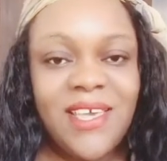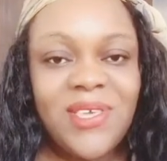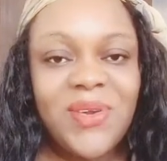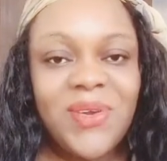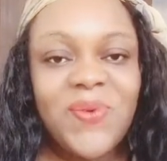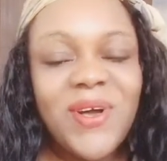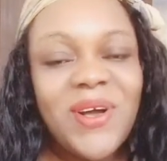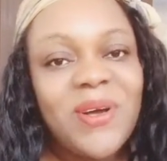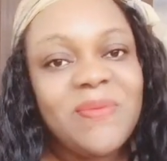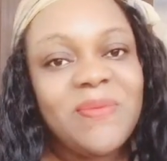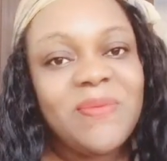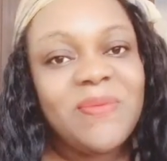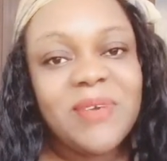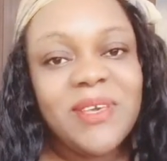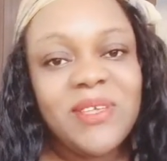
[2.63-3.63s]
You're welcome
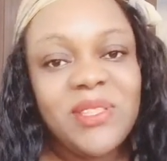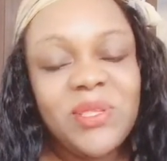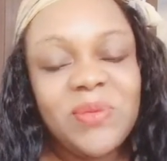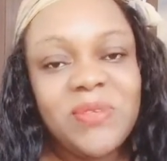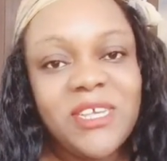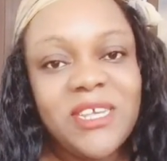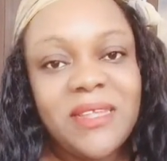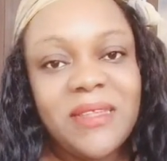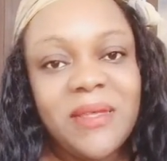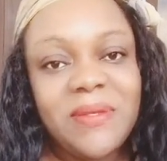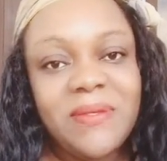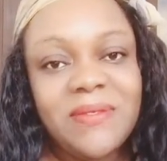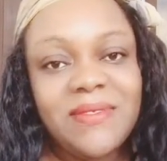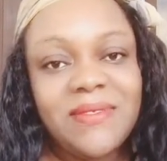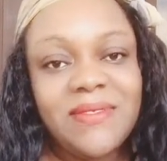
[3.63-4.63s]
to my YouTube
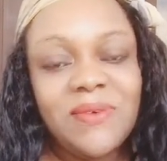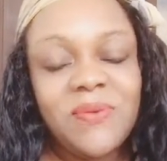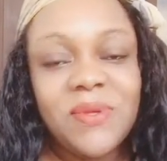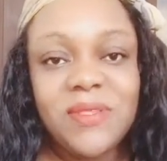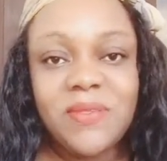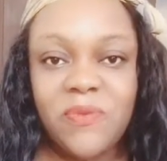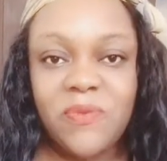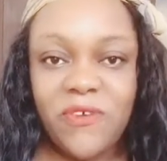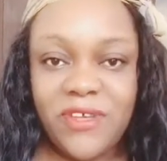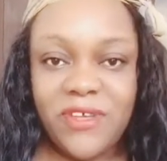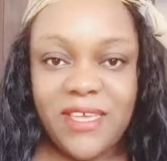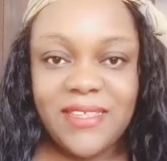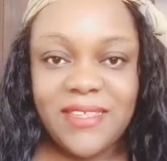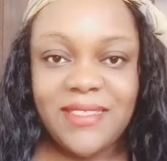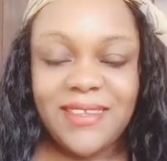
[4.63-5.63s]
channel once more
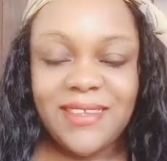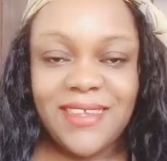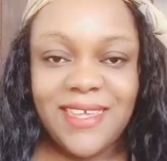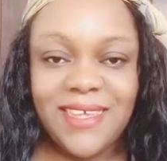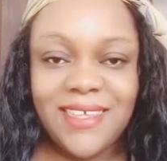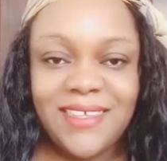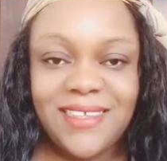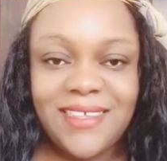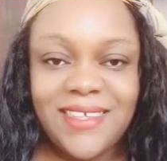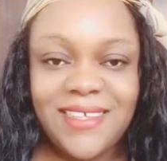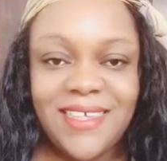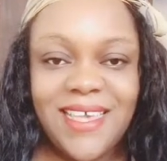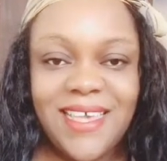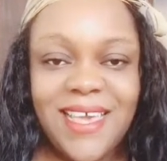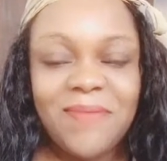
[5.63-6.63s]
again today.
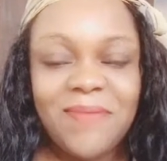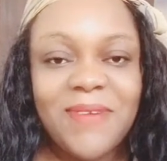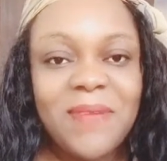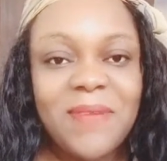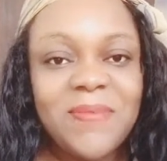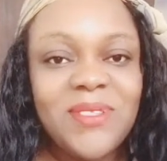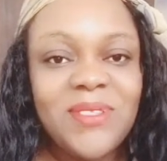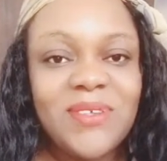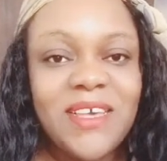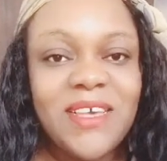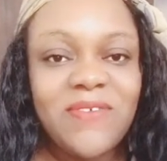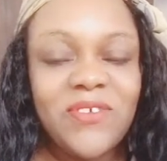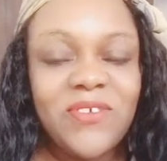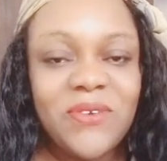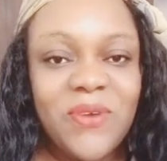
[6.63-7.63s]
I'm happy to
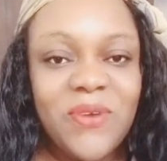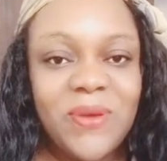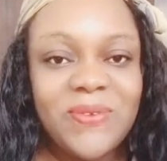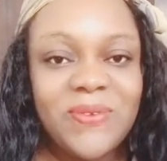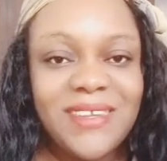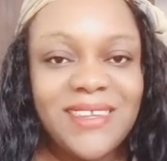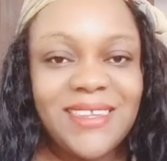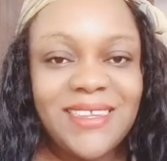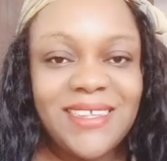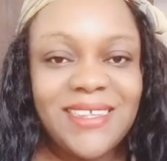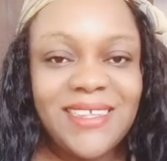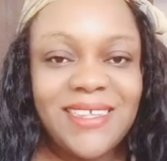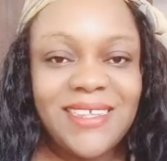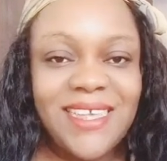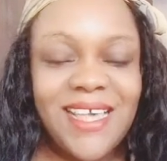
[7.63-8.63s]
have you around.
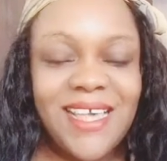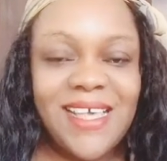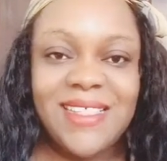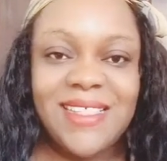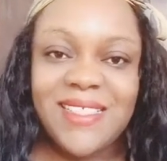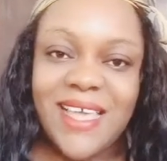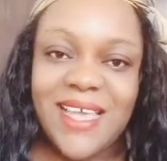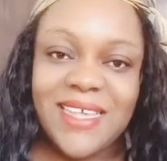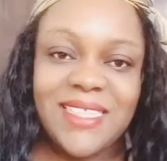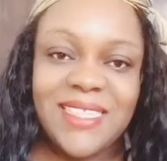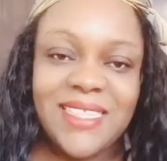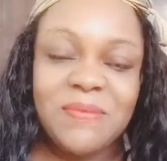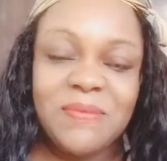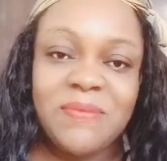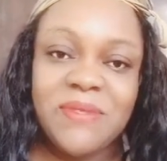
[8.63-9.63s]
Thanks
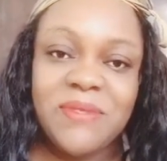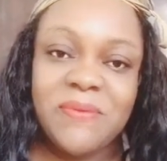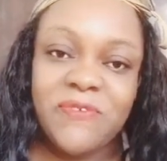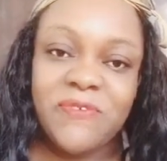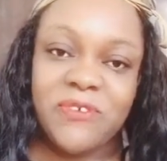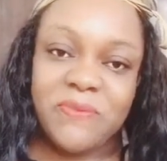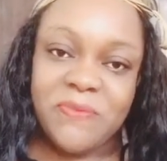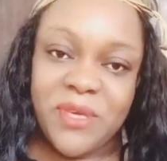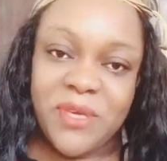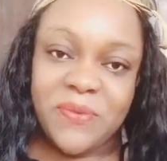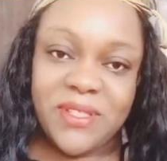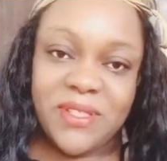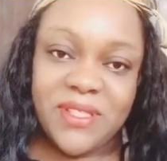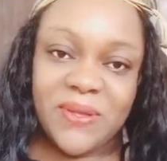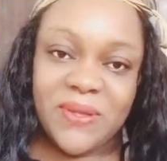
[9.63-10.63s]
for being
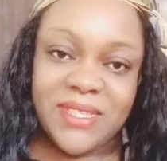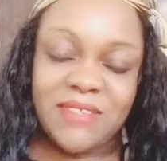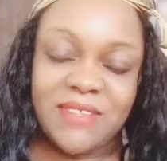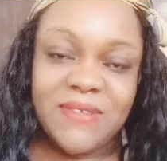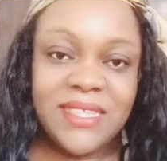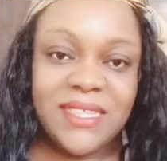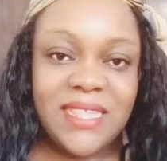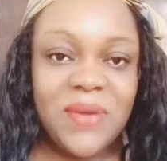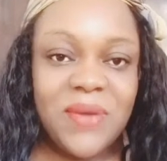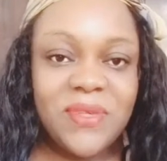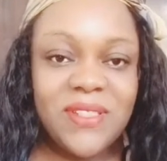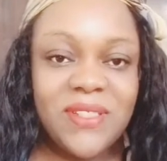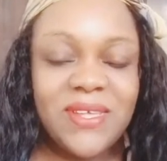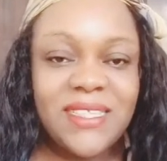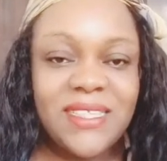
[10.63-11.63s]
with us, for staying
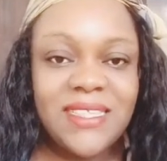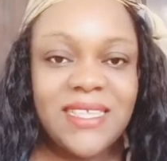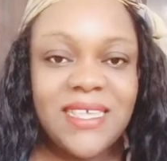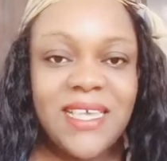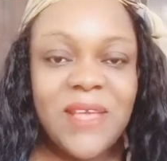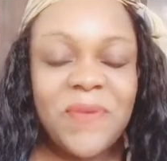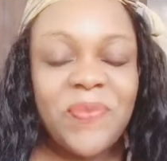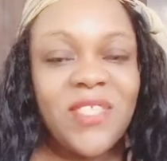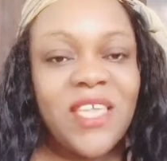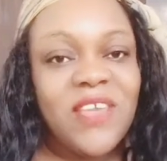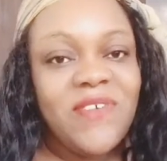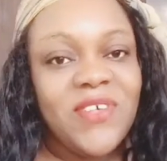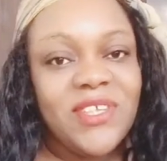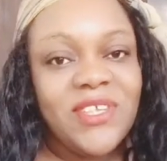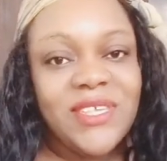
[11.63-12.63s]
with us.
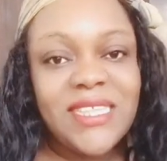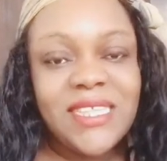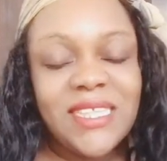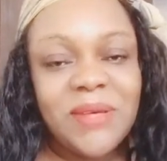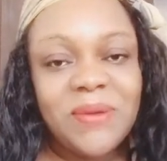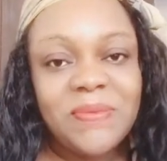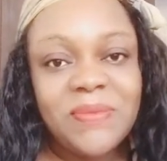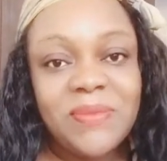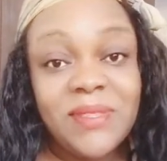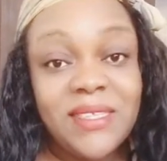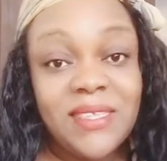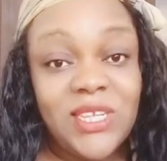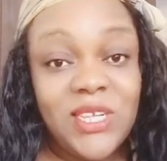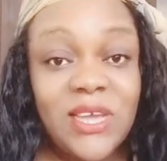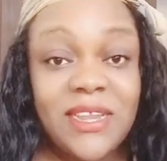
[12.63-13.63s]
If you're just um,
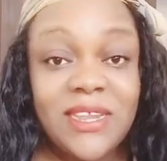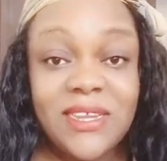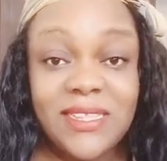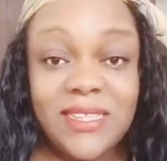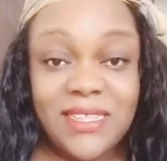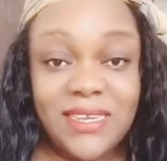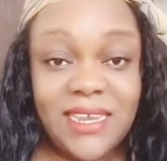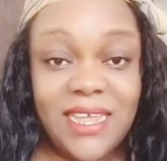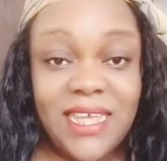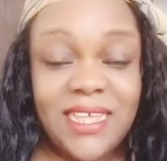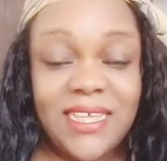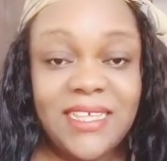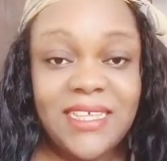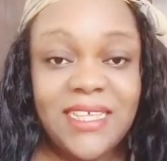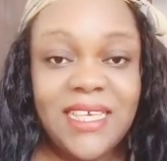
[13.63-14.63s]
joining us
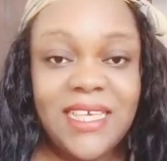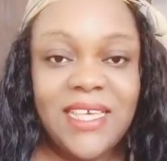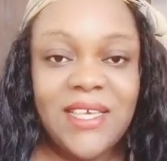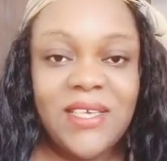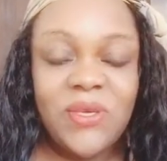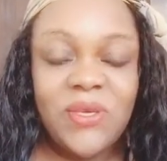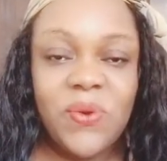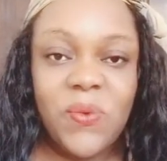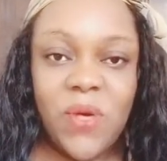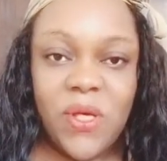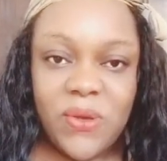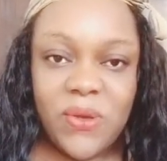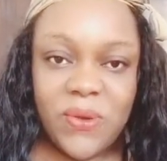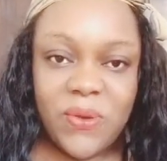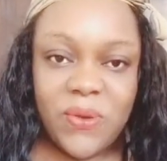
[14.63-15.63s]
today, you're
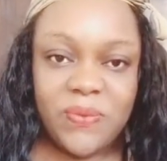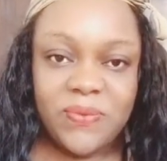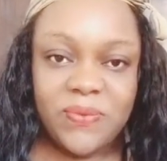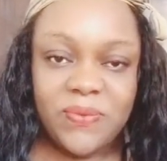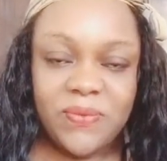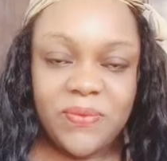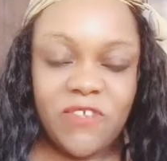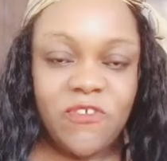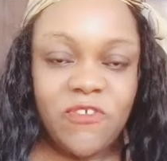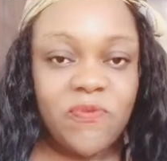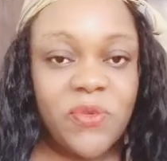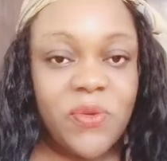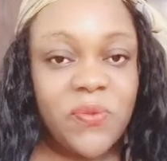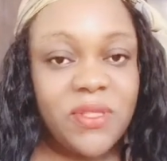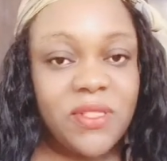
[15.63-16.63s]
welcome. If you've
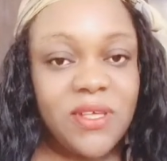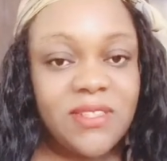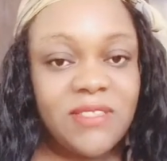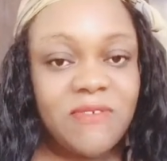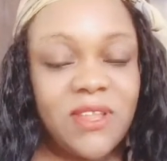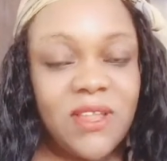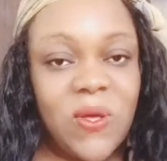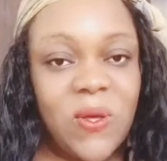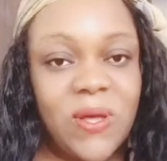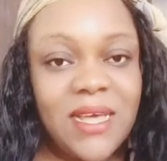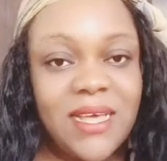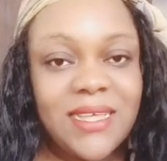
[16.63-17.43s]
been with us for long,